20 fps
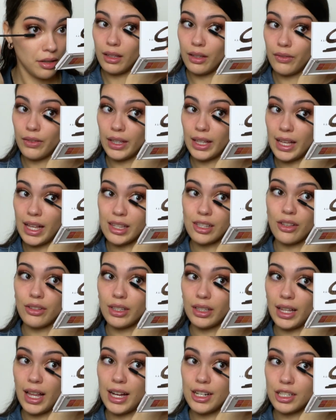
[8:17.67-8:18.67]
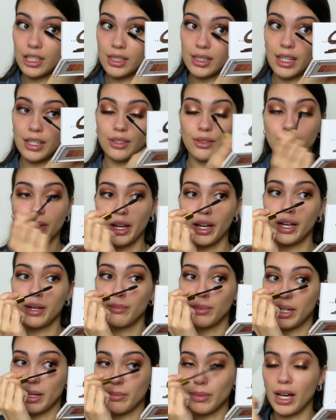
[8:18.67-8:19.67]
If it gets on the lashes, that's okay,
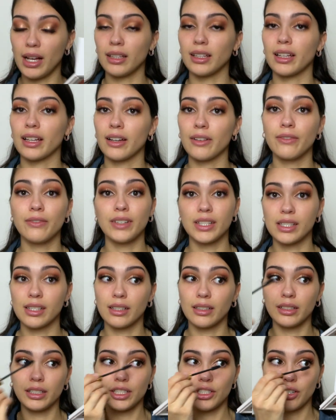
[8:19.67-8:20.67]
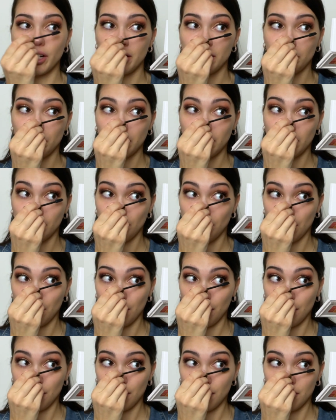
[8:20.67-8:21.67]
but I'm not like physically trying to put them
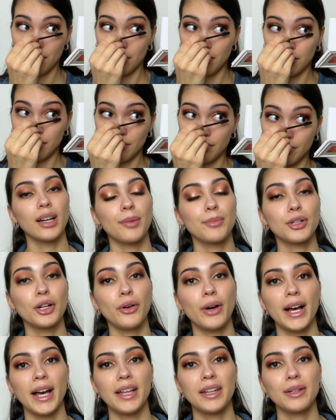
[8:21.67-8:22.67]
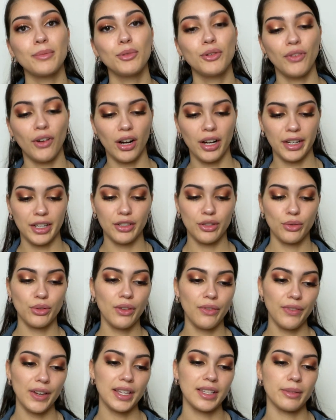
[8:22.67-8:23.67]
there. I'm gonna go ahead and move on to the
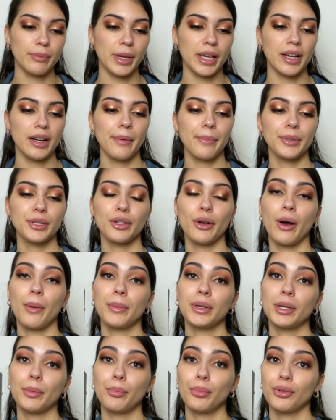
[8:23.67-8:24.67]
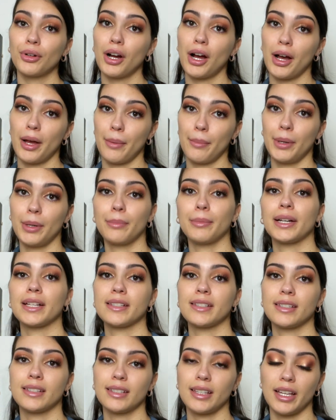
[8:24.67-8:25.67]
face makeup. So I'm gonna prime my
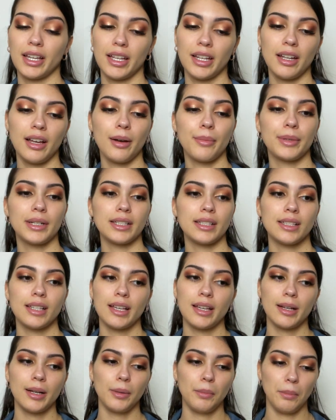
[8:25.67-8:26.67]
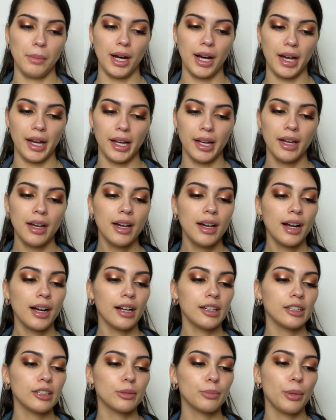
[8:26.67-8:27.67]
skin. I'm gonna take my
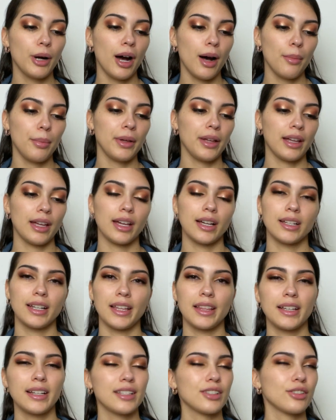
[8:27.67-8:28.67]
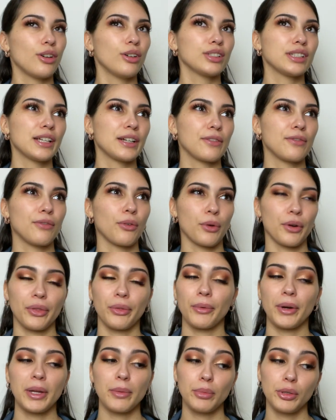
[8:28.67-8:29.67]
Colourpop, and I think it's called like Fourth
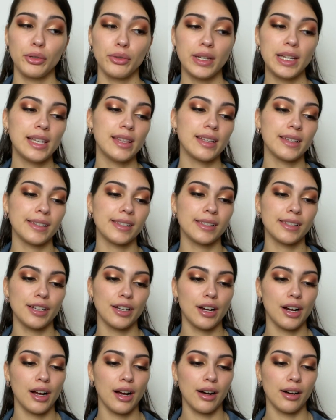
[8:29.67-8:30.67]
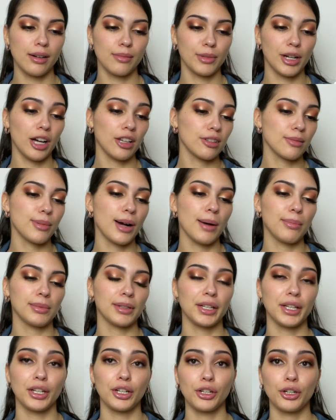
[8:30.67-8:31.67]
Ray Beauty. This is their Colourpop
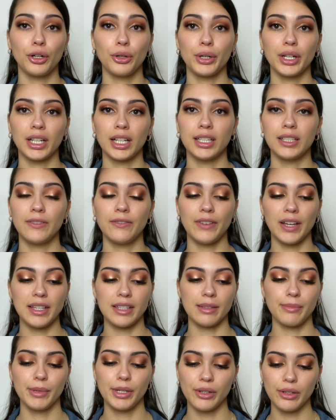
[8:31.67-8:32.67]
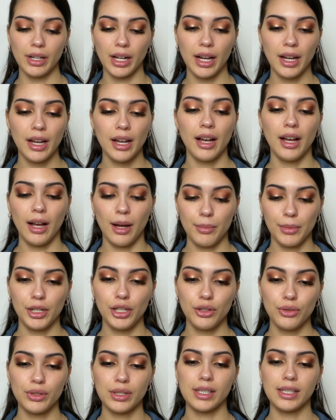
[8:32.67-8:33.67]
Land Coconut Face Milk. I'm gonna
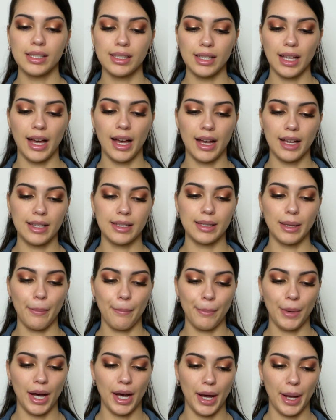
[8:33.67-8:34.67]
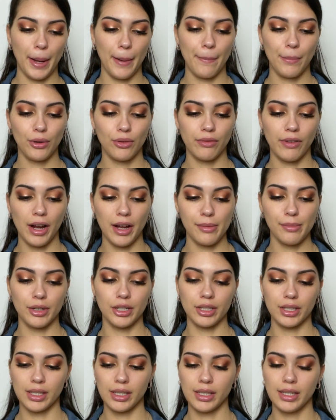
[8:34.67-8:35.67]
use this as my
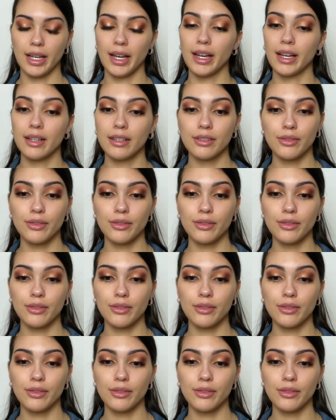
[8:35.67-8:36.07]
primer today.